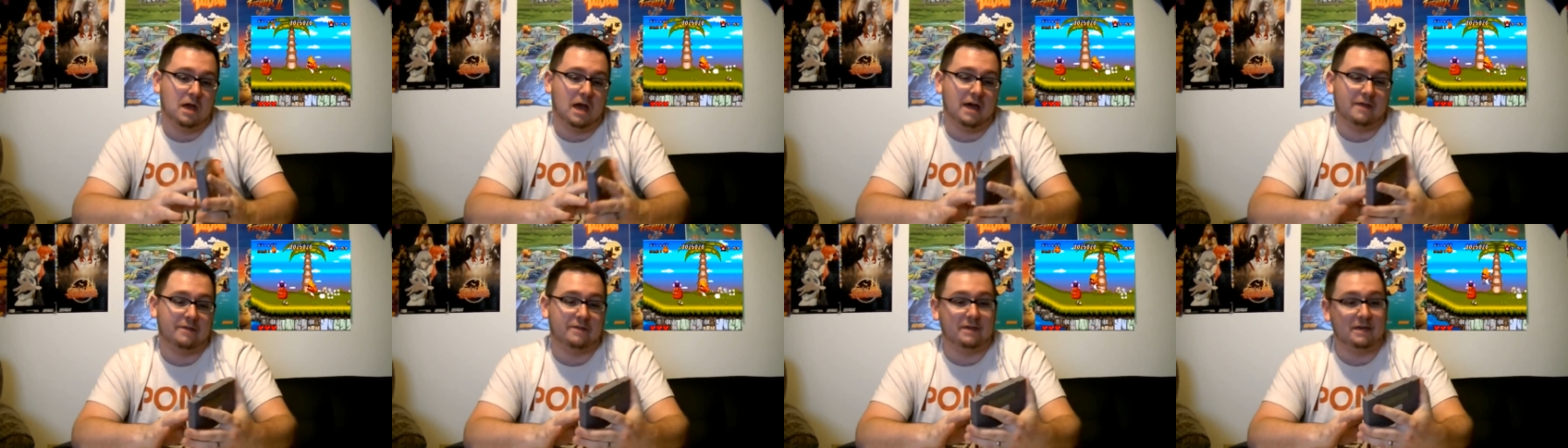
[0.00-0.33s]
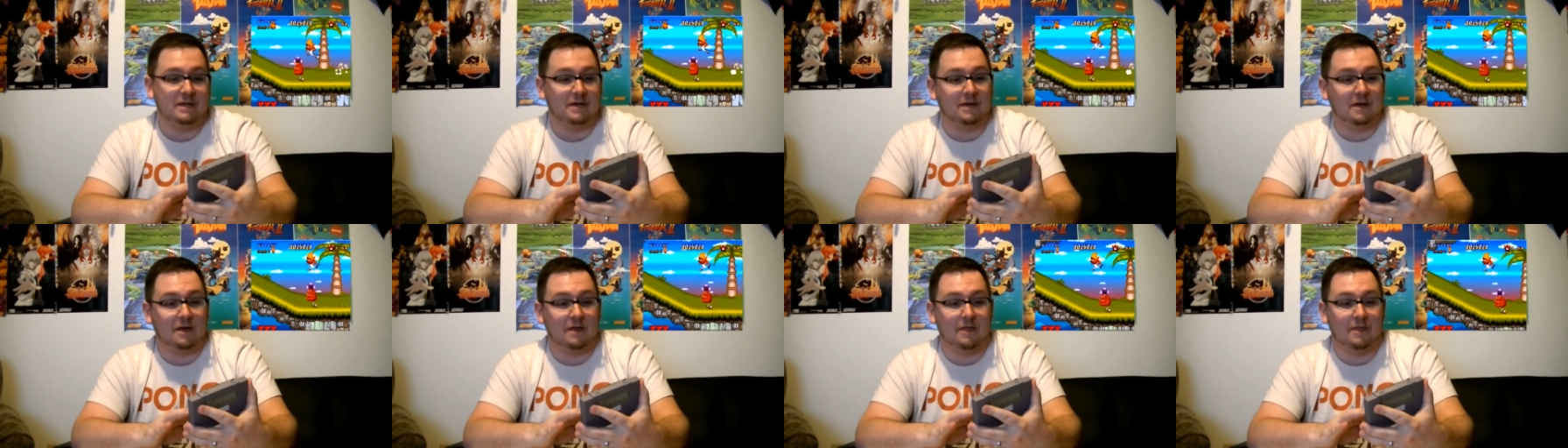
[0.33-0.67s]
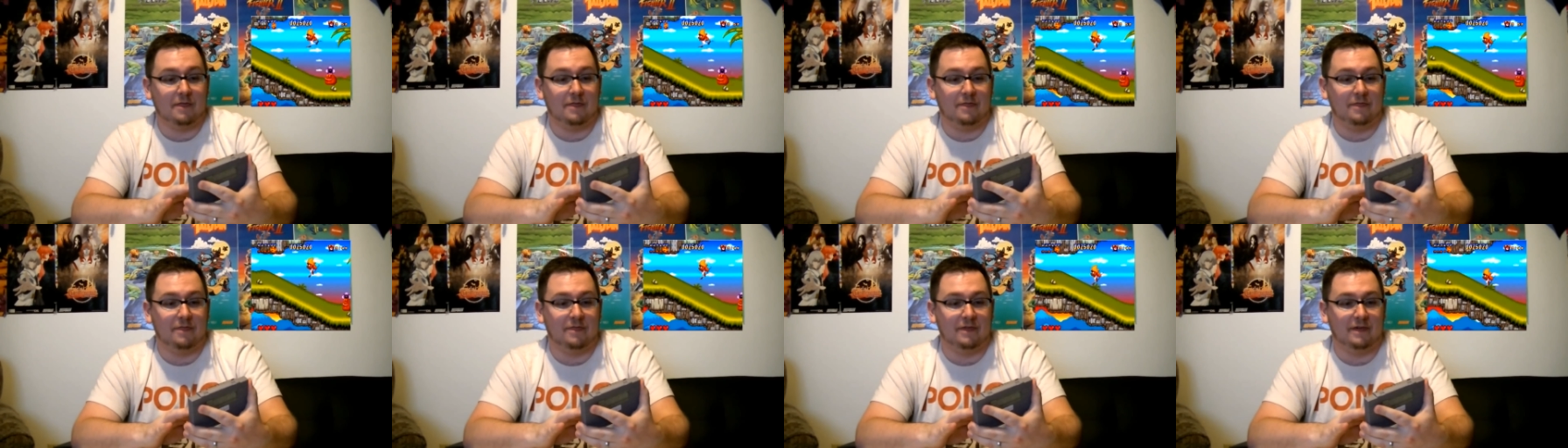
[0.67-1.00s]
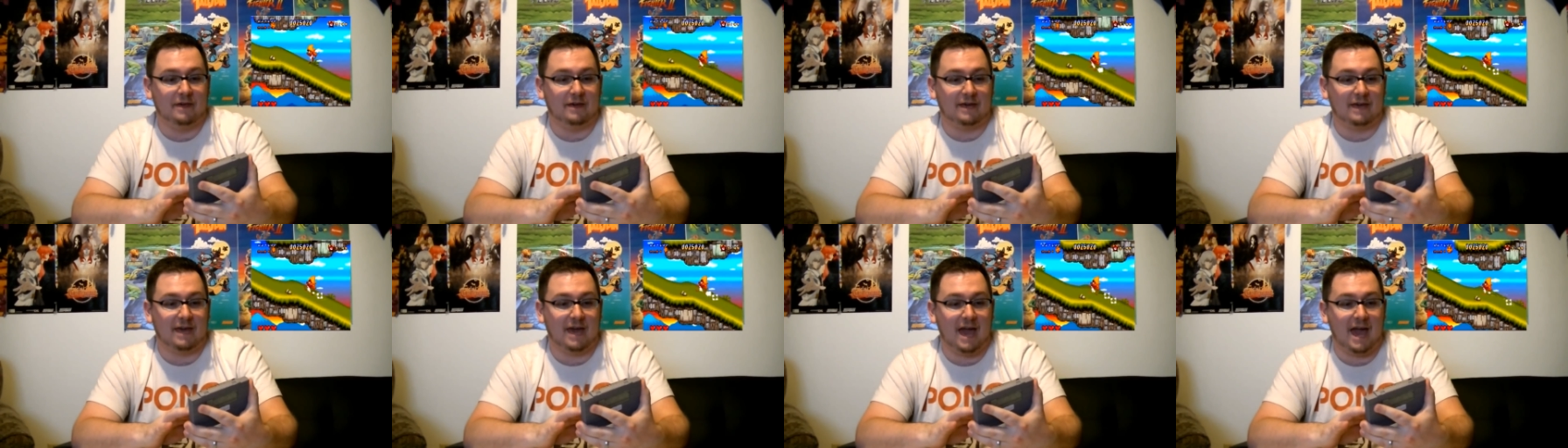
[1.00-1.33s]
I think,
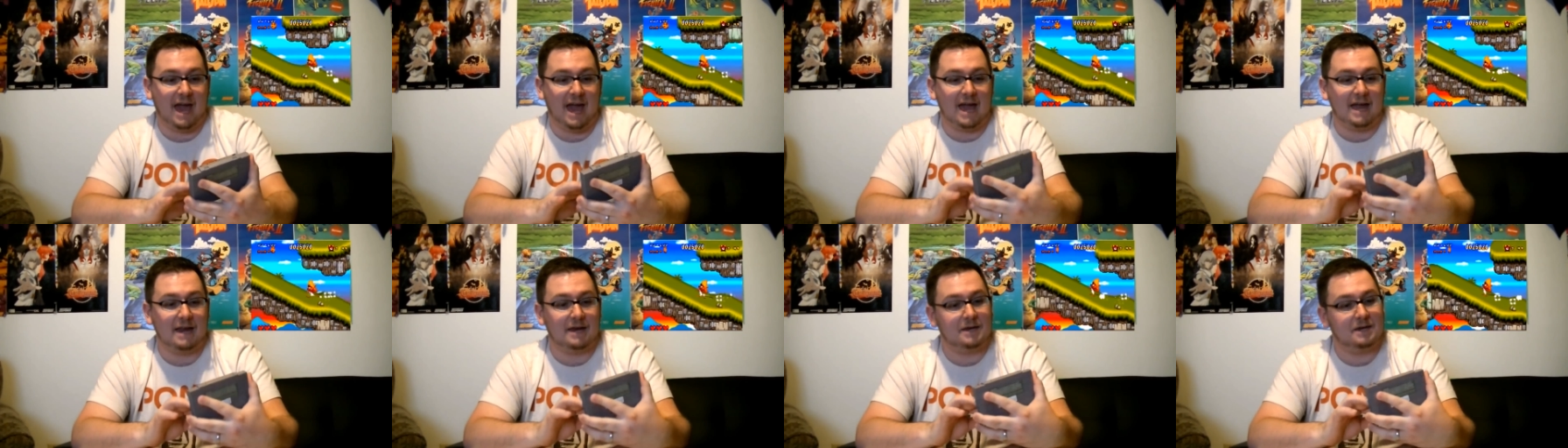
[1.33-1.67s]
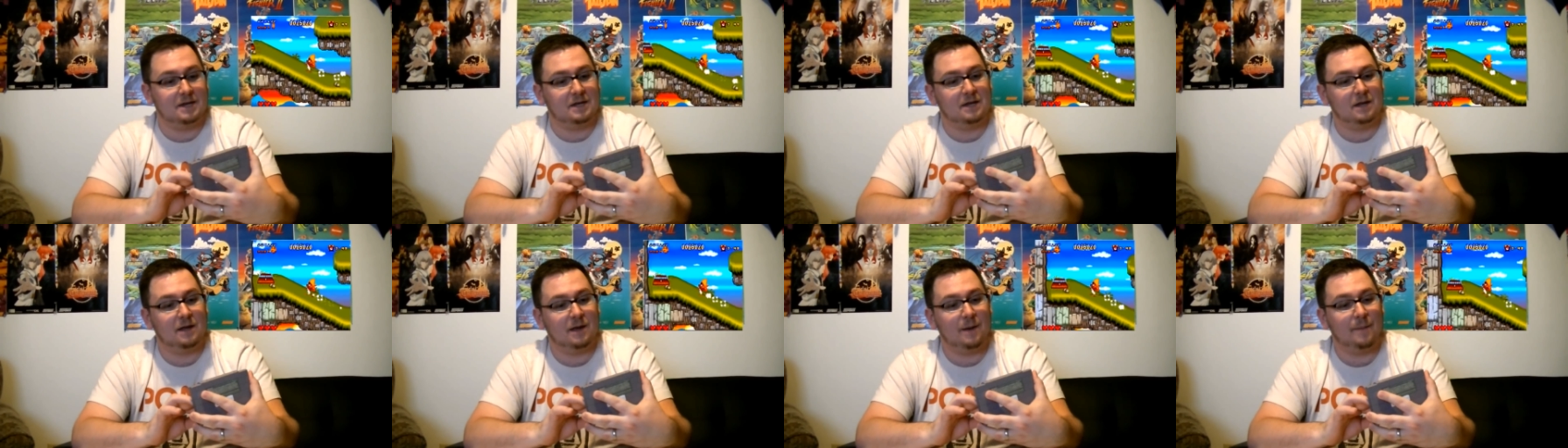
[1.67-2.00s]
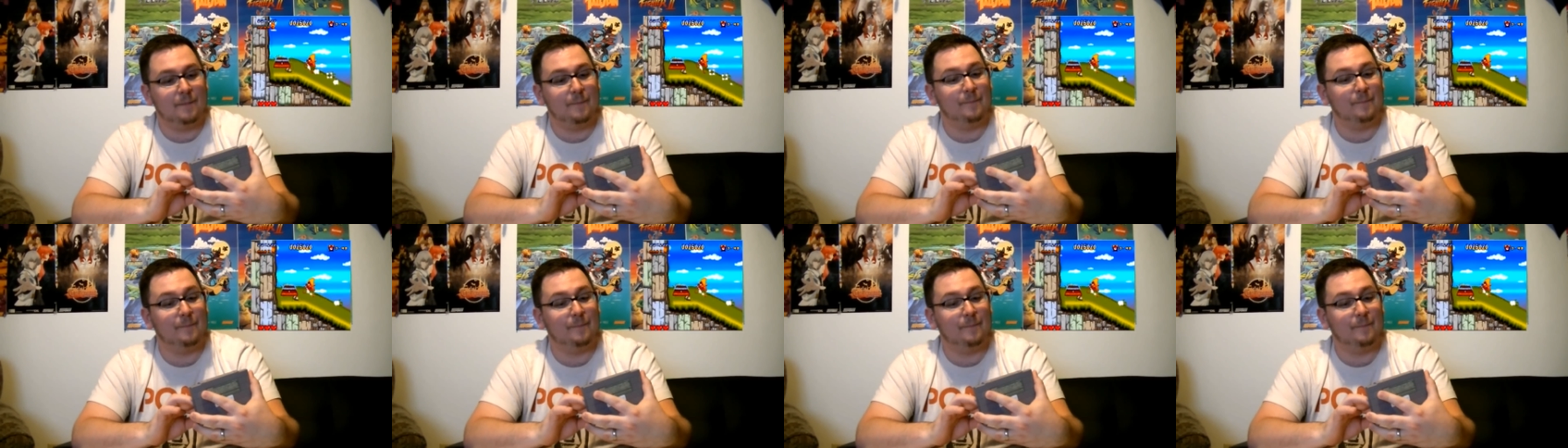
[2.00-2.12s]
the cat